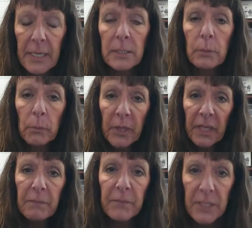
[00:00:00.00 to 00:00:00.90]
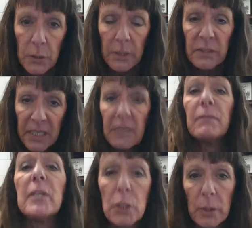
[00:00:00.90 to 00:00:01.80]
is when we can see it
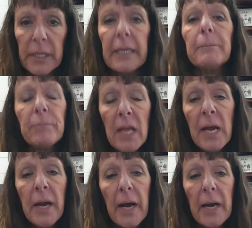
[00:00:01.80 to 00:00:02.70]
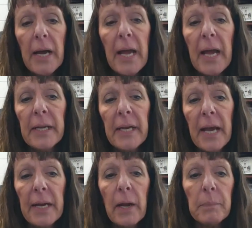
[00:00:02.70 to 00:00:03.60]
visually,
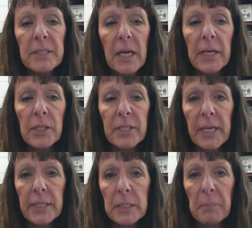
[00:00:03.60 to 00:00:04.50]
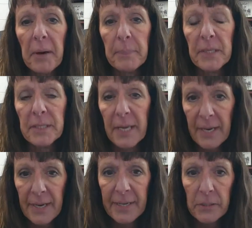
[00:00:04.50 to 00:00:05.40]
and help us understand its purpose
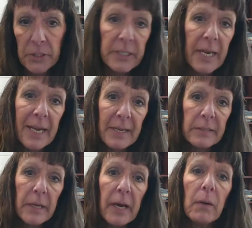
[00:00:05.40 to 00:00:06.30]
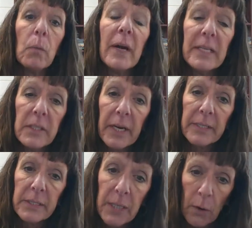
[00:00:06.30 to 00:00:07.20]
and understand what it
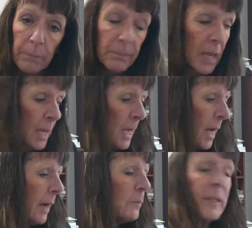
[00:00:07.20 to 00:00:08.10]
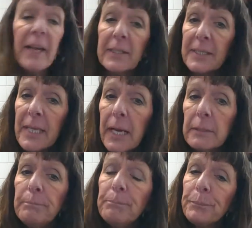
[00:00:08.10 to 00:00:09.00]
does. So with that
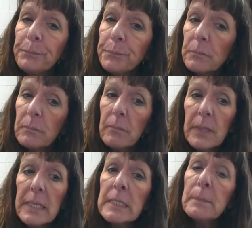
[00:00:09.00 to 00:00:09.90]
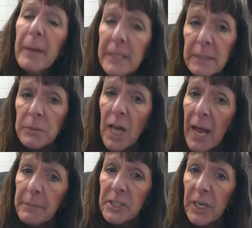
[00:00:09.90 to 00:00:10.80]
said, spend some
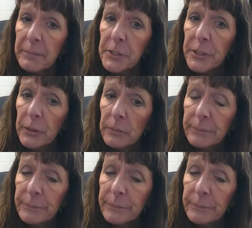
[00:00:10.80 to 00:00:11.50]
time in chapter 2.